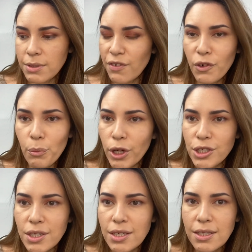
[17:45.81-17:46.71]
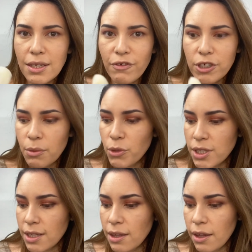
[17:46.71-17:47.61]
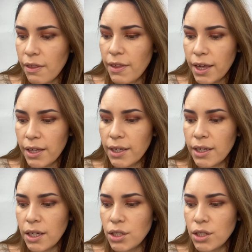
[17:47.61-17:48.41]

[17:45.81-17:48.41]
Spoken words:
different brushes, for some reason, they